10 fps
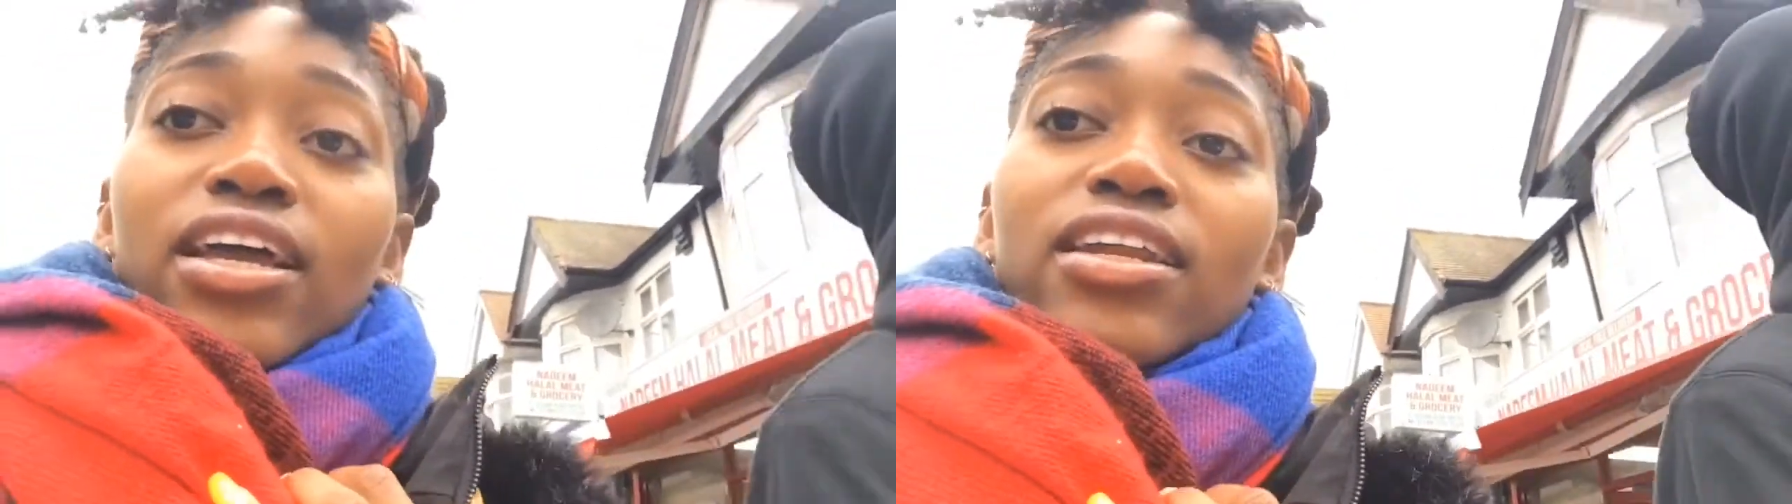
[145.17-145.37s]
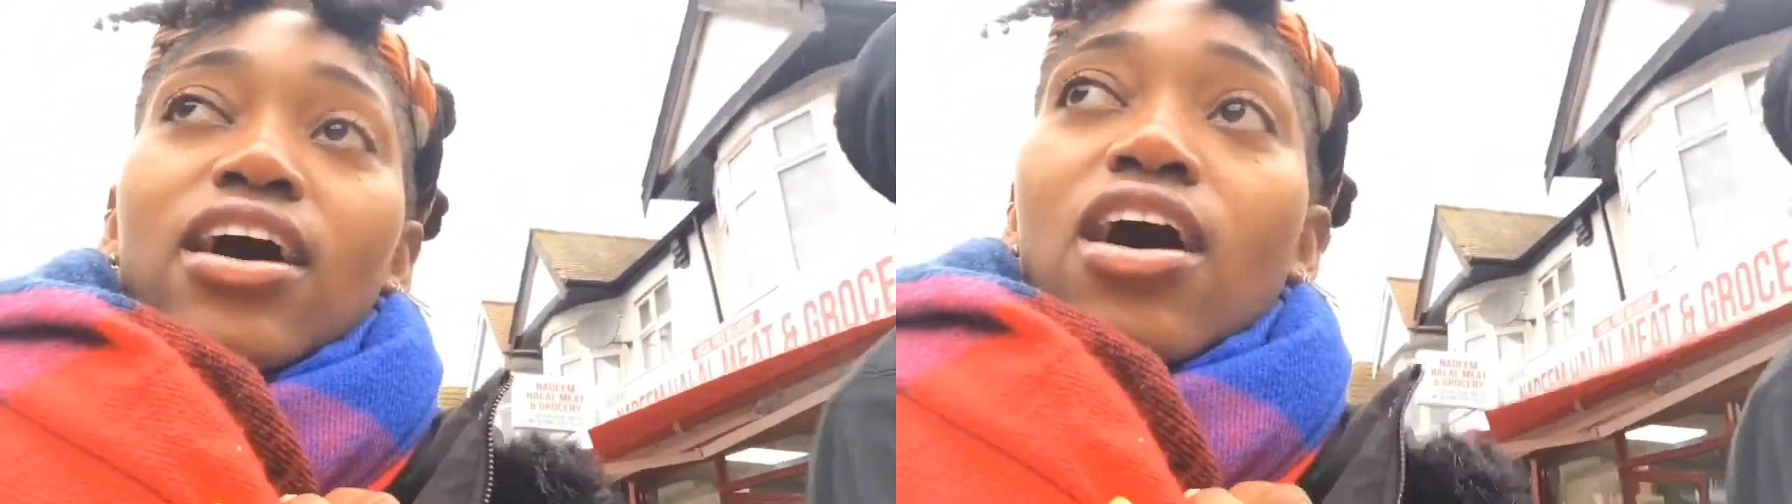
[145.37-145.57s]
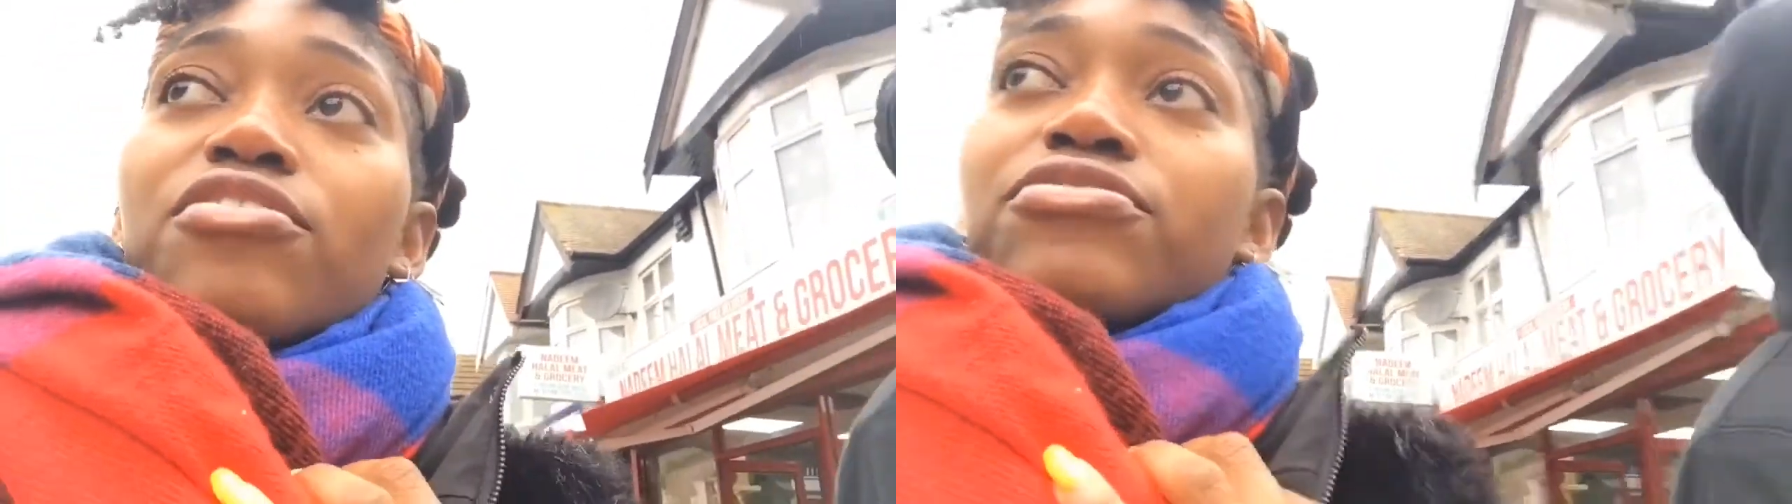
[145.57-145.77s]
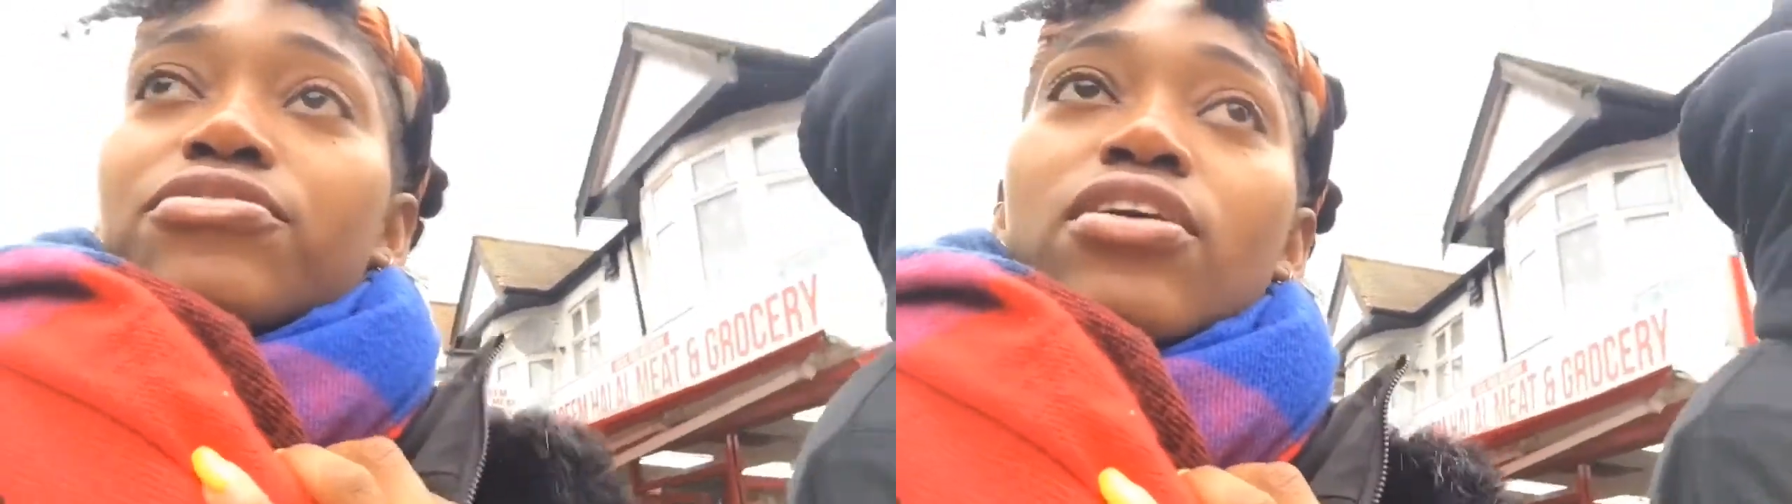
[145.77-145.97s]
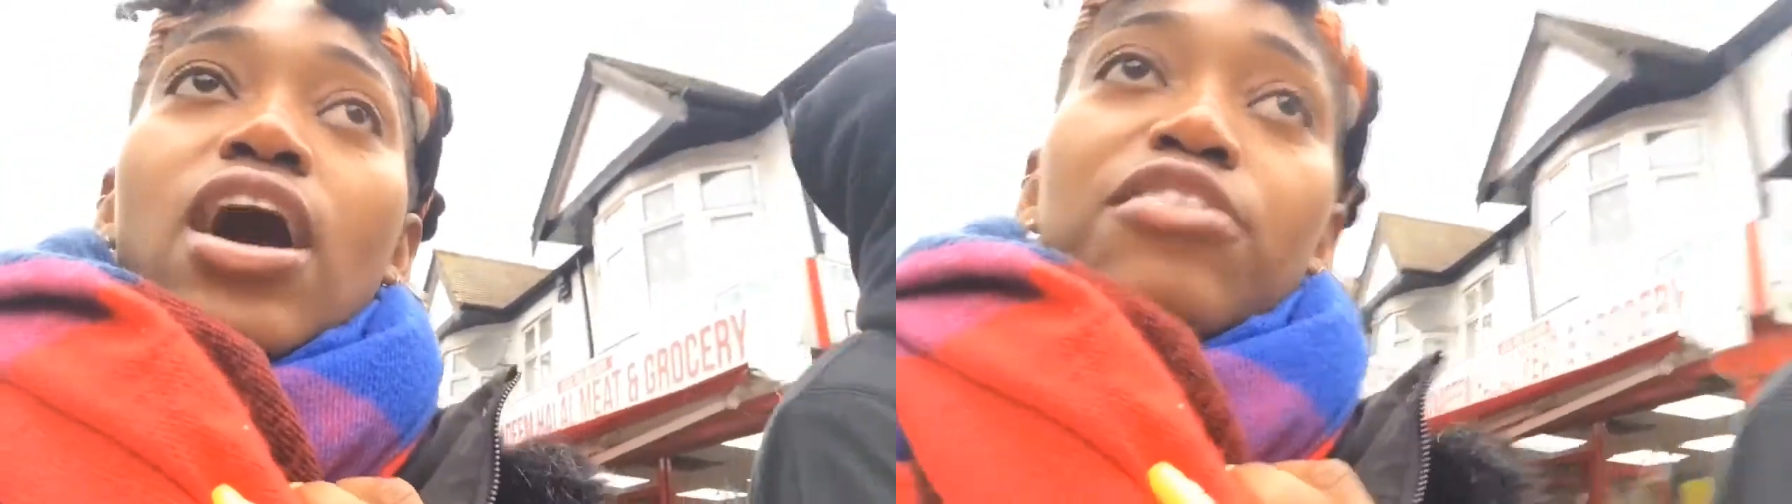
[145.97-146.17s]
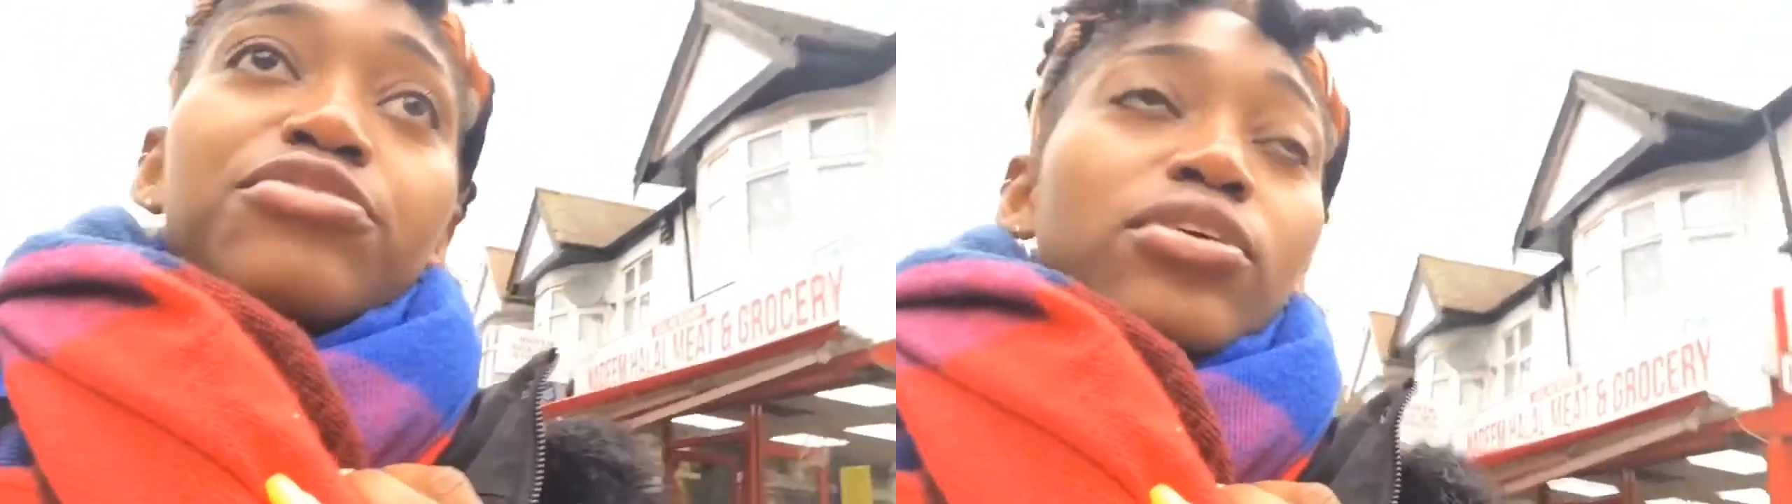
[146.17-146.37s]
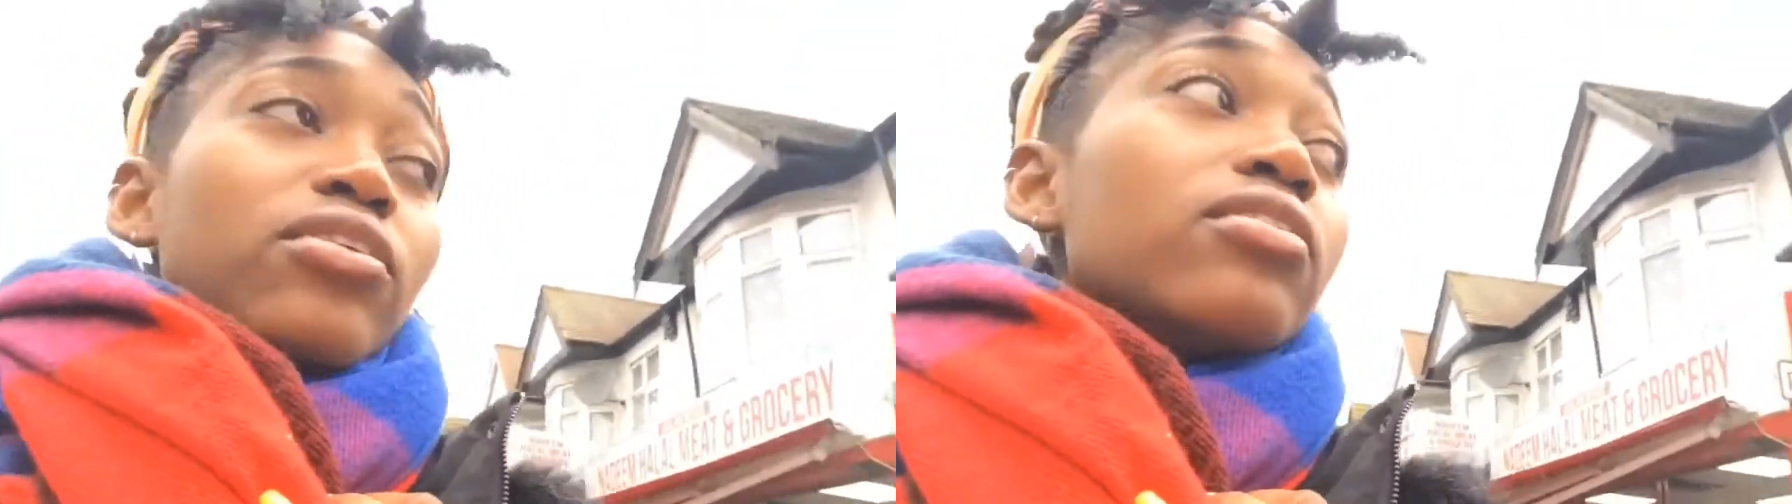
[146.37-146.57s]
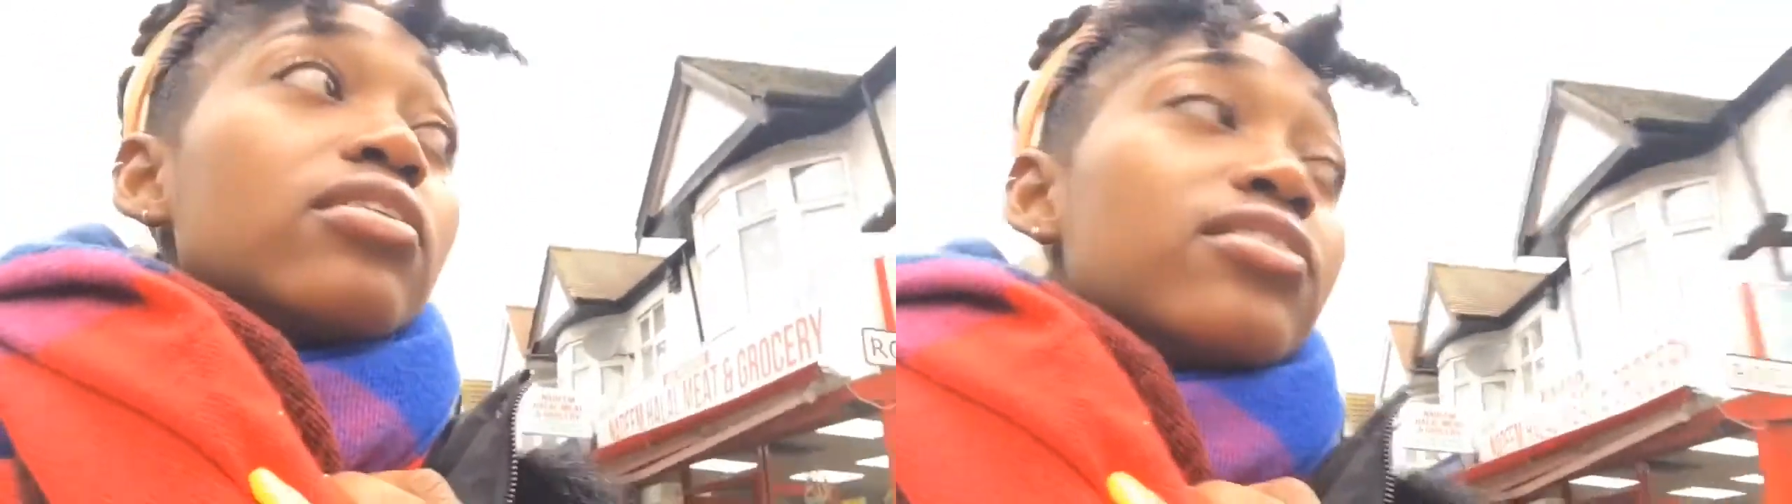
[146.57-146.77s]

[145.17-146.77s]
in an afro,